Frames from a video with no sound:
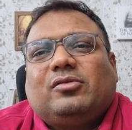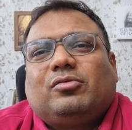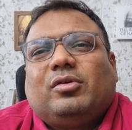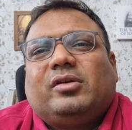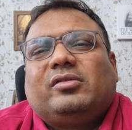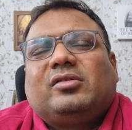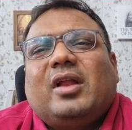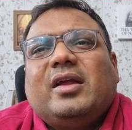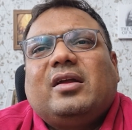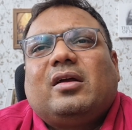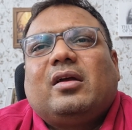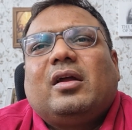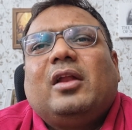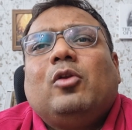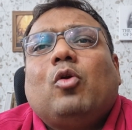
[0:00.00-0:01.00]
So it's
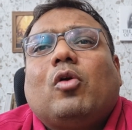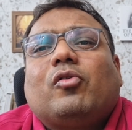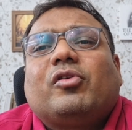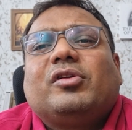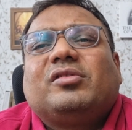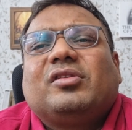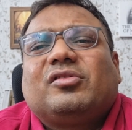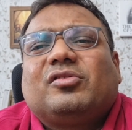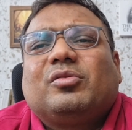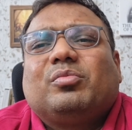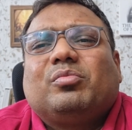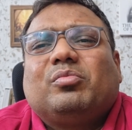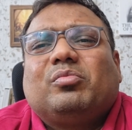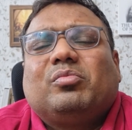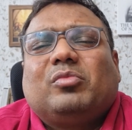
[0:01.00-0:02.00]
like a lottery
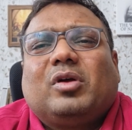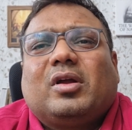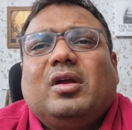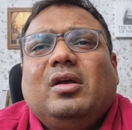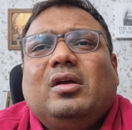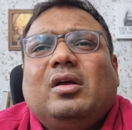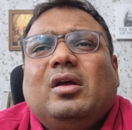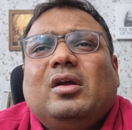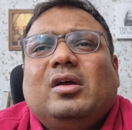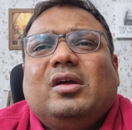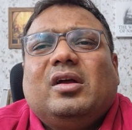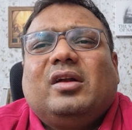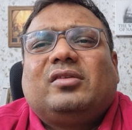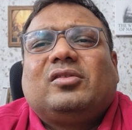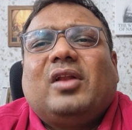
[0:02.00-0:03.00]
system. Okay.
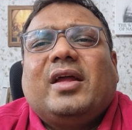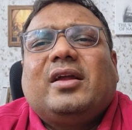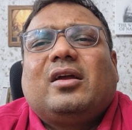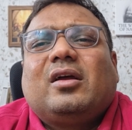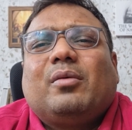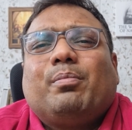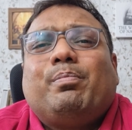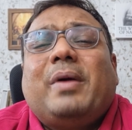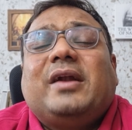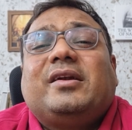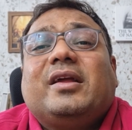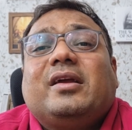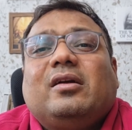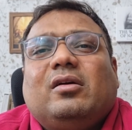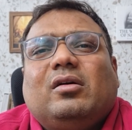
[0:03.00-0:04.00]
It's like
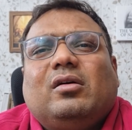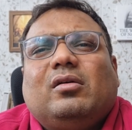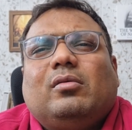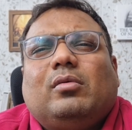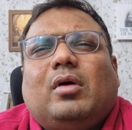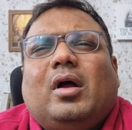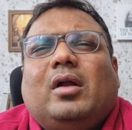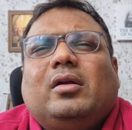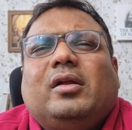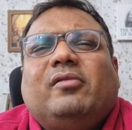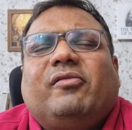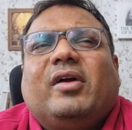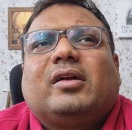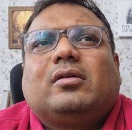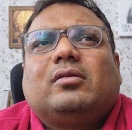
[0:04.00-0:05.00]
betting. And
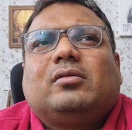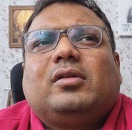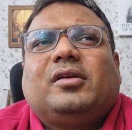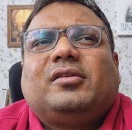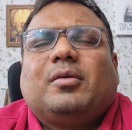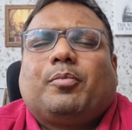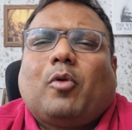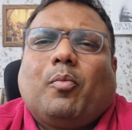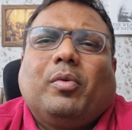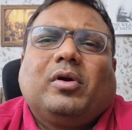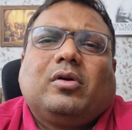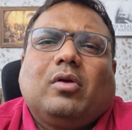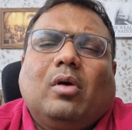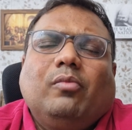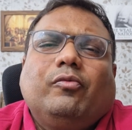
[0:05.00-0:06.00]
in fact, there is a
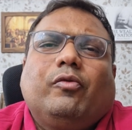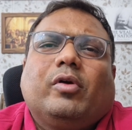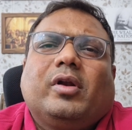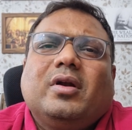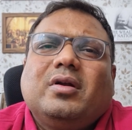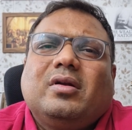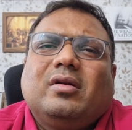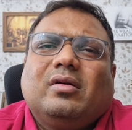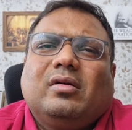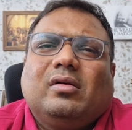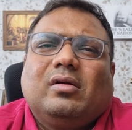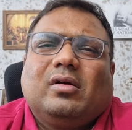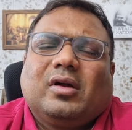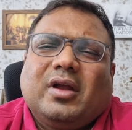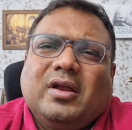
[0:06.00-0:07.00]
proper term for it.
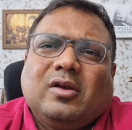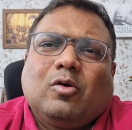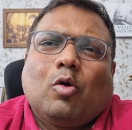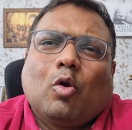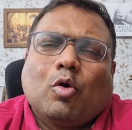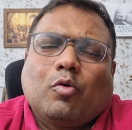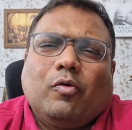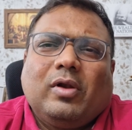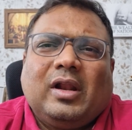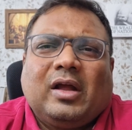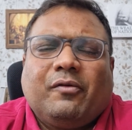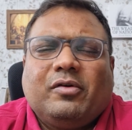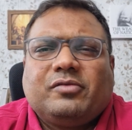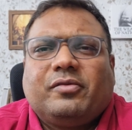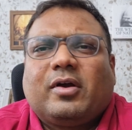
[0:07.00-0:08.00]
Okay. In colloquial
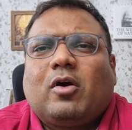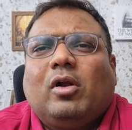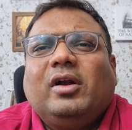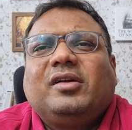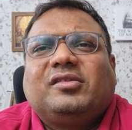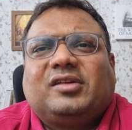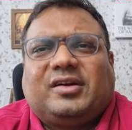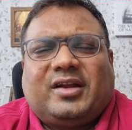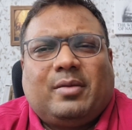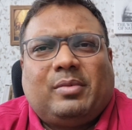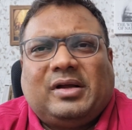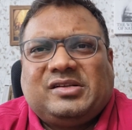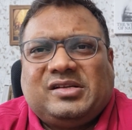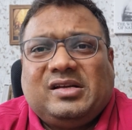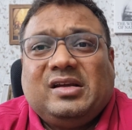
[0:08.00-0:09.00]
language, we call it
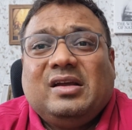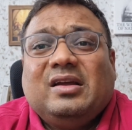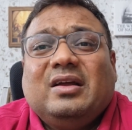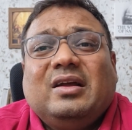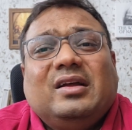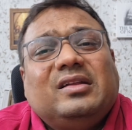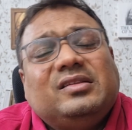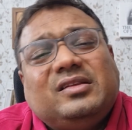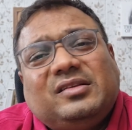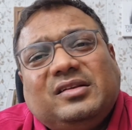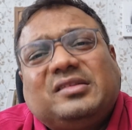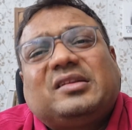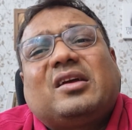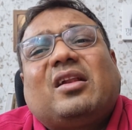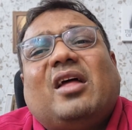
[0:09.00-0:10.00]
sattebaji. This
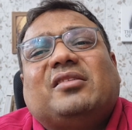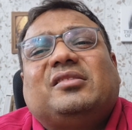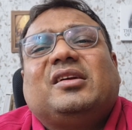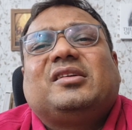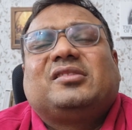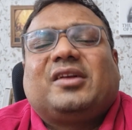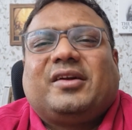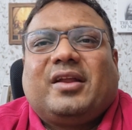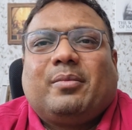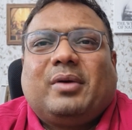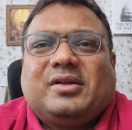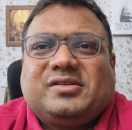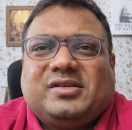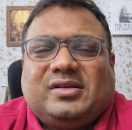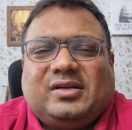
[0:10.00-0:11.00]
is classic
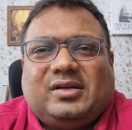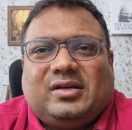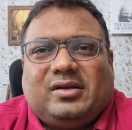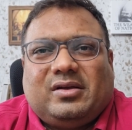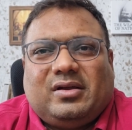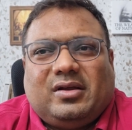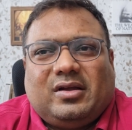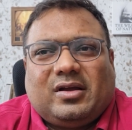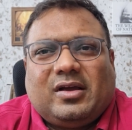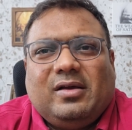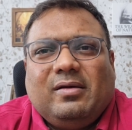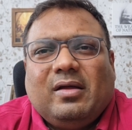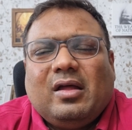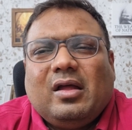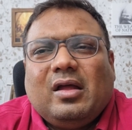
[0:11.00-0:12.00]
sattebaji. Okay.